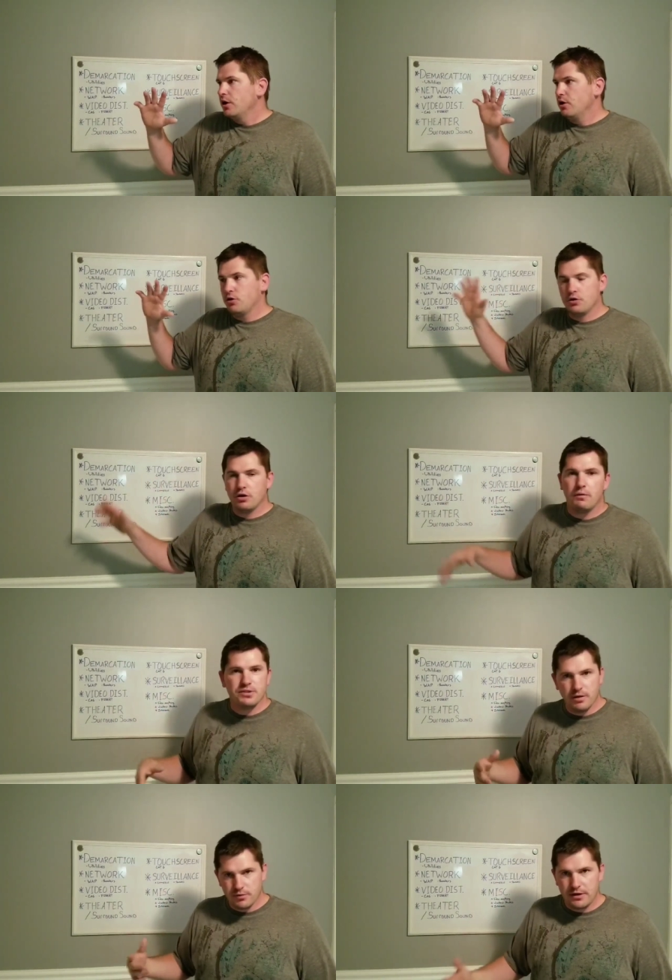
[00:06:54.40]
know, you can
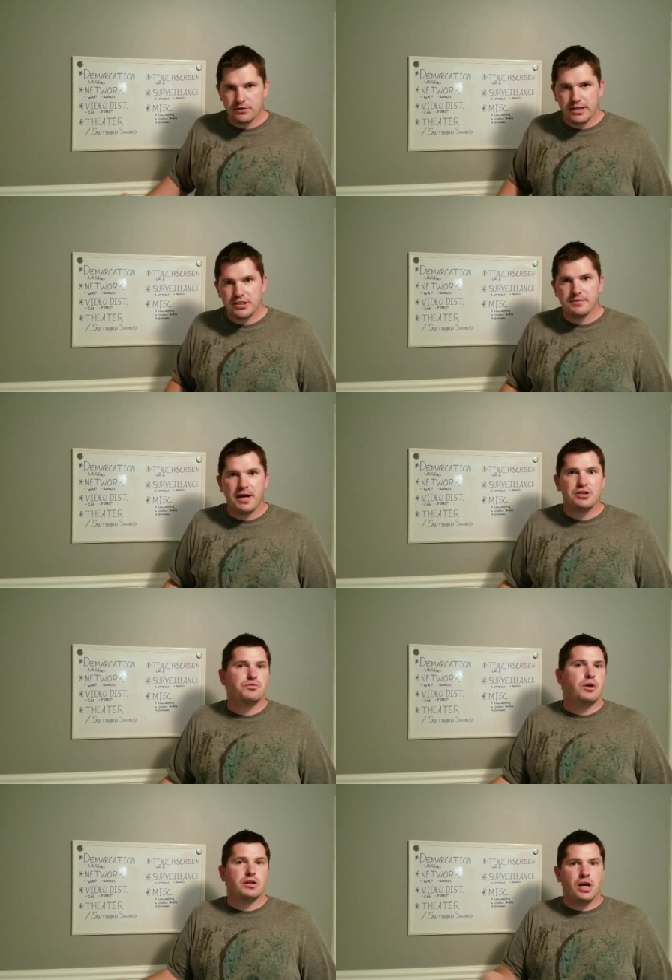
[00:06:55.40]
always upgrade those HDMIs,
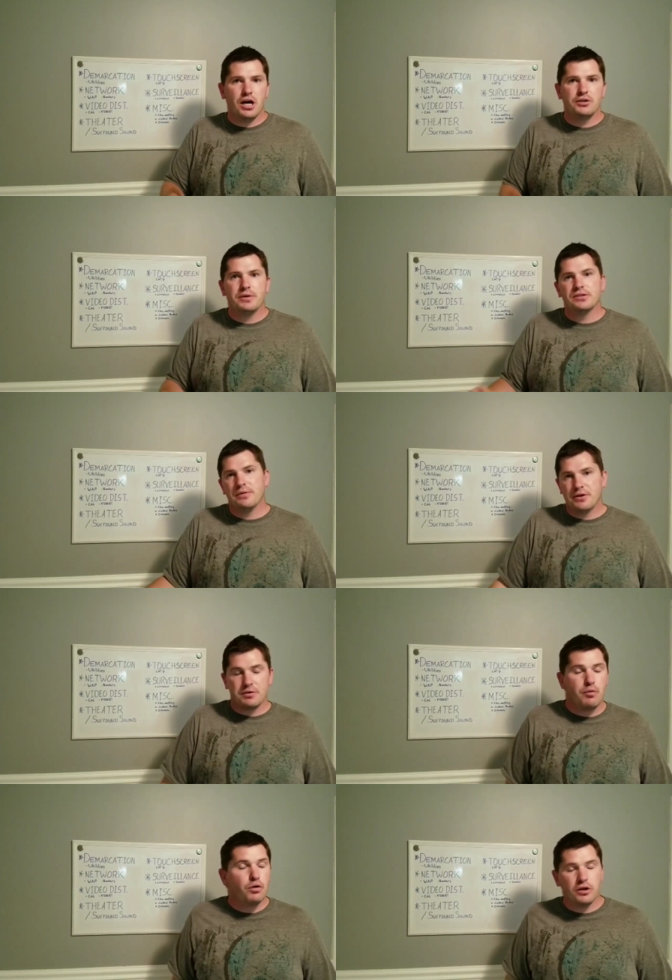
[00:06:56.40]
run conduits. That way you
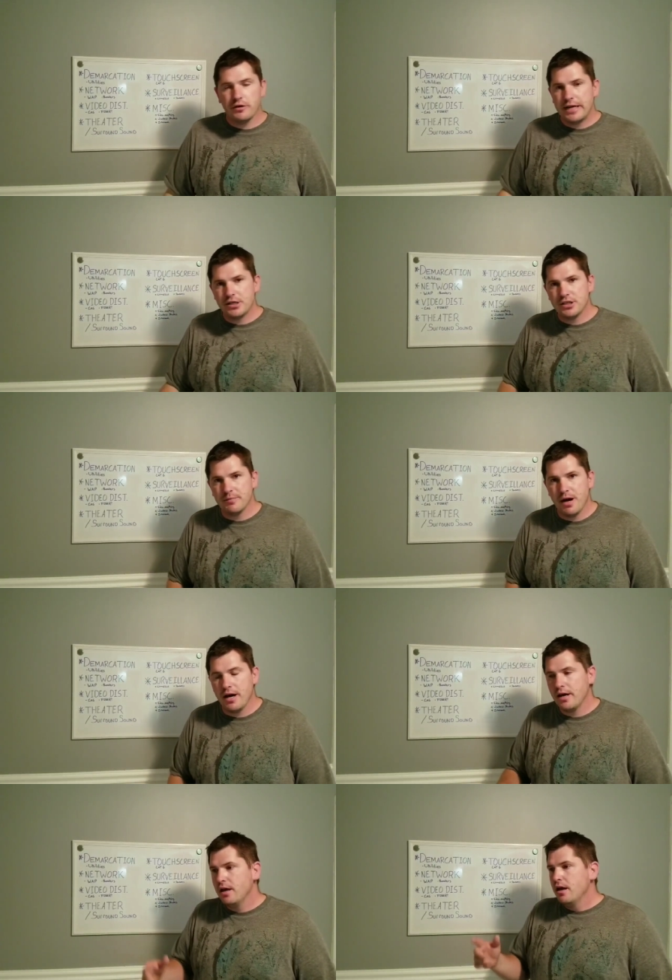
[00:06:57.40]
can pull another
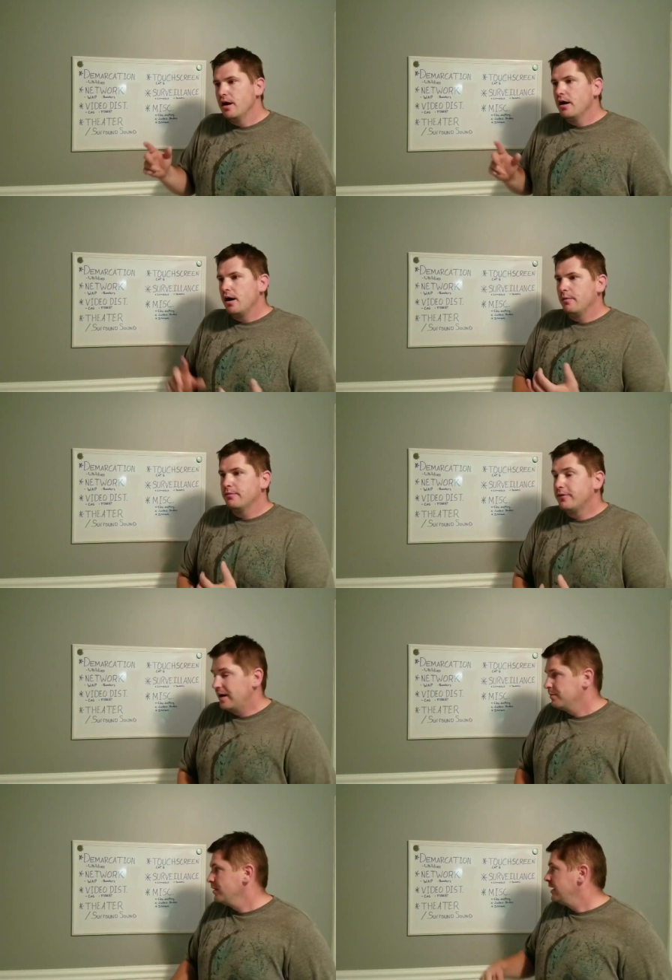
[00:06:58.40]
HDMI um,
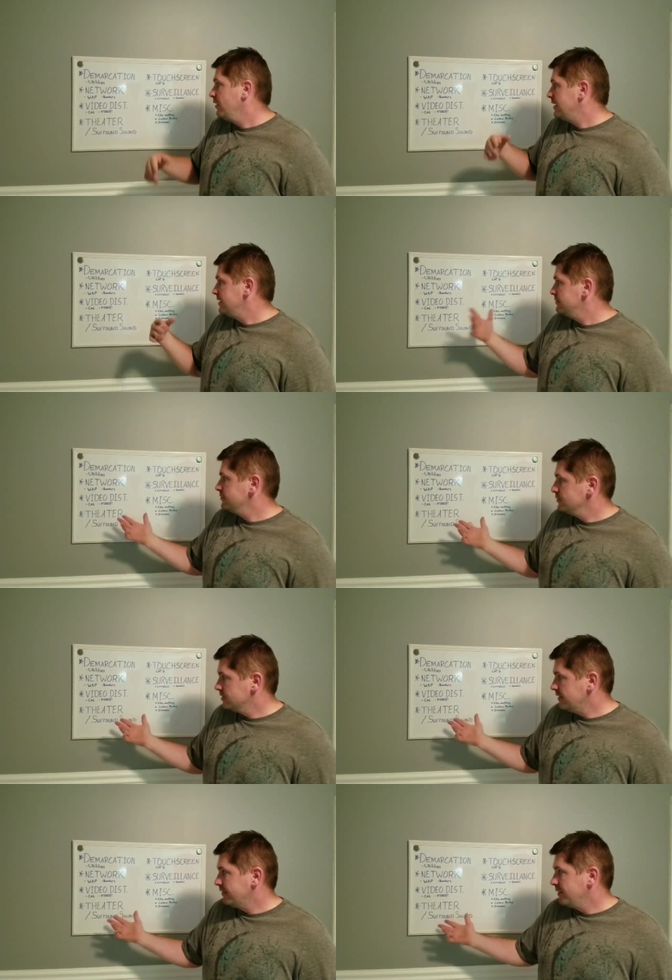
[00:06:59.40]
fiber, I know I didn't
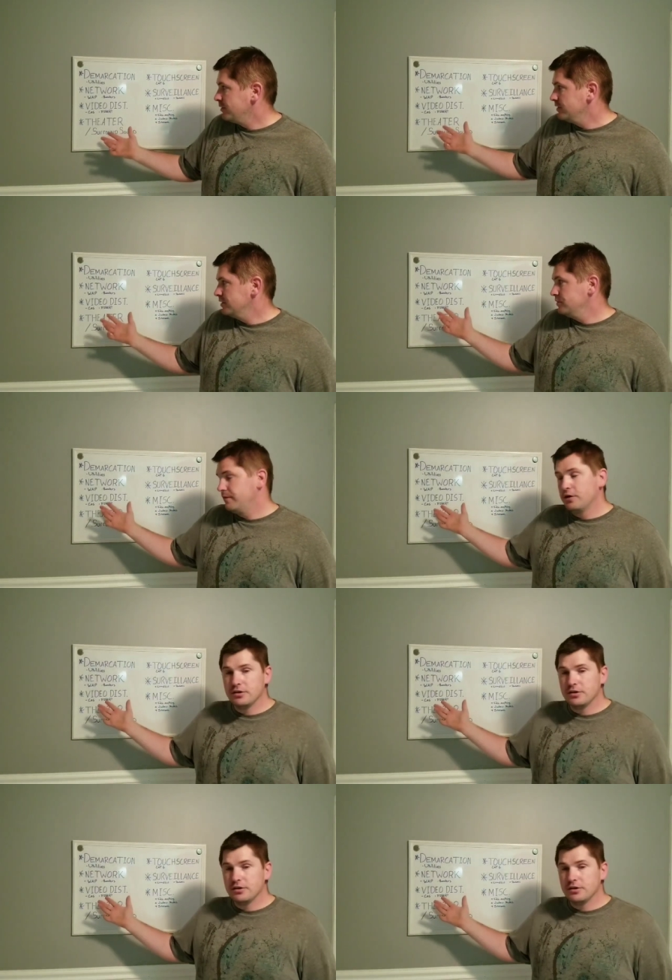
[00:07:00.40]
say fiber in video